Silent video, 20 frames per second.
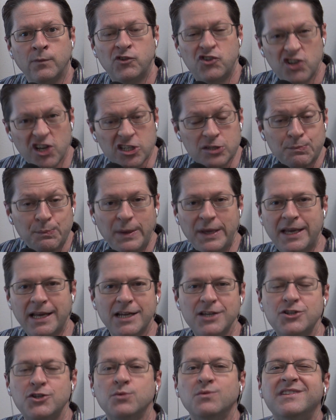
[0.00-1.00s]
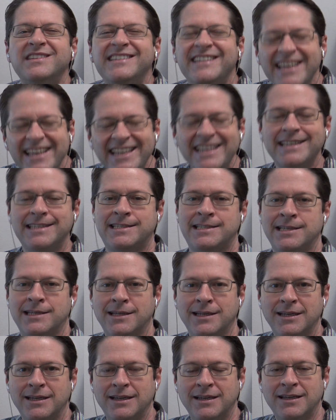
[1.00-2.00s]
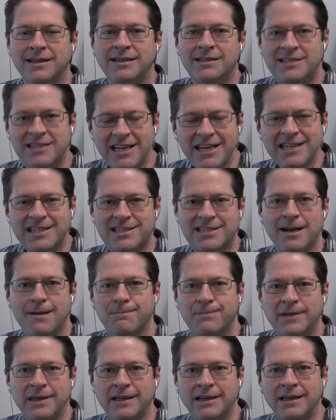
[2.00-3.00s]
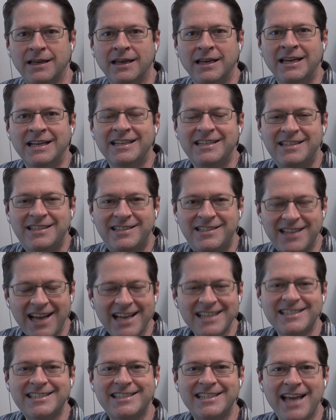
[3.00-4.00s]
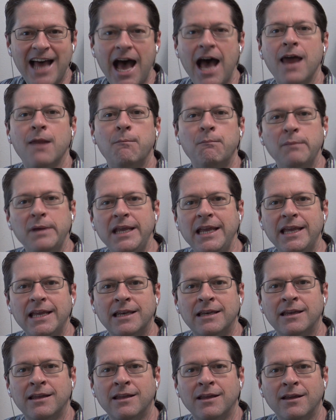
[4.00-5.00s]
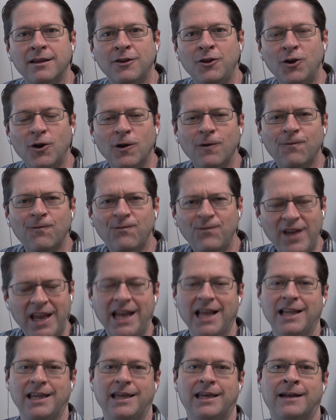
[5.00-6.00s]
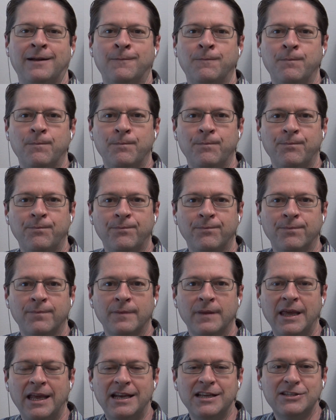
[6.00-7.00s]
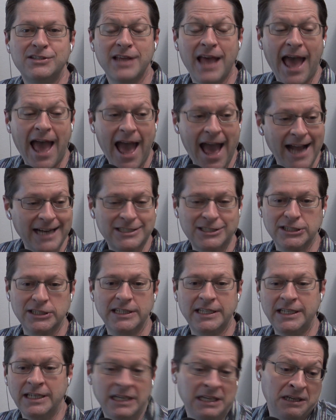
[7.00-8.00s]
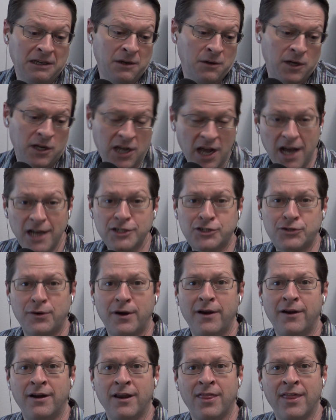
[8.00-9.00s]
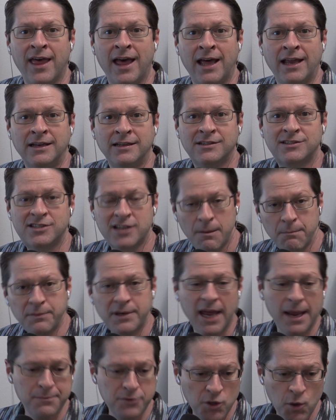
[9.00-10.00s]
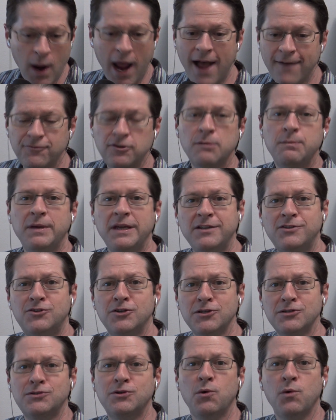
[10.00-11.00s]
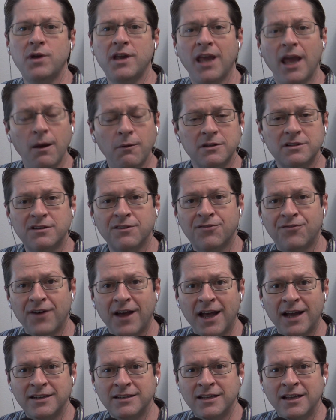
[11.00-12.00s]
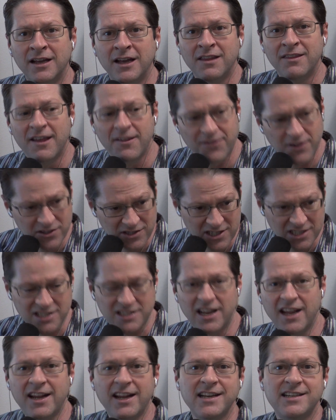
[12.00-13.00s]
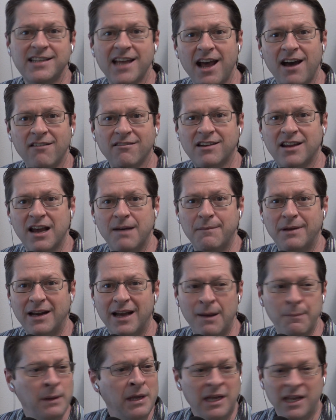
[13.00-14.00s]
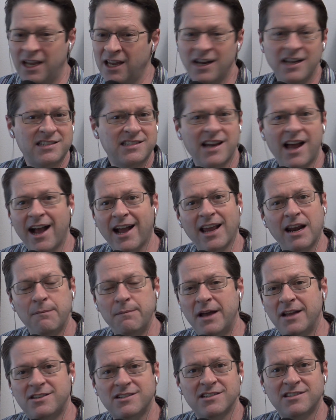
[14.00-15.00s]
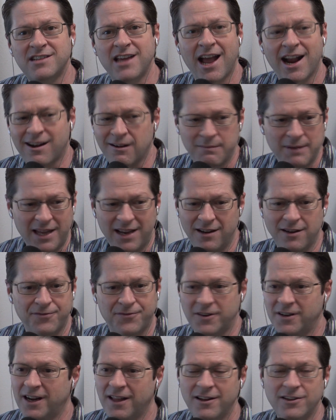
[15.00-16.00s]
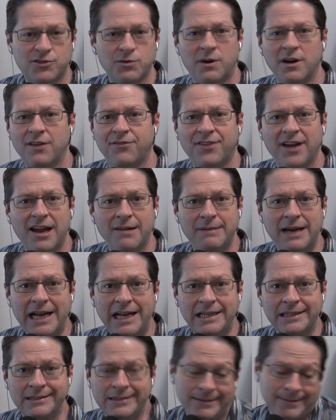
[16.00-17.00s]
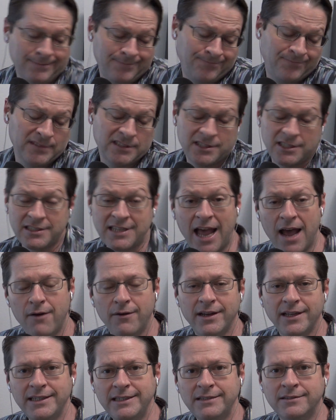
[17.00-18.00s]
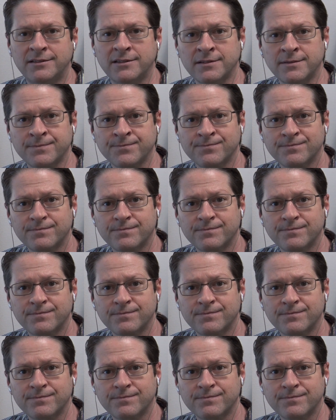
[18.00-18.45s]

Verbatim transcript: Just because you didn't see something does not mean you're failing. It is actually contrary to that. Sometimes you have to be just okay with the fact that there's a stinky town coming up and it's not going to mention Sacramento for another 25 miles. It's just how it is.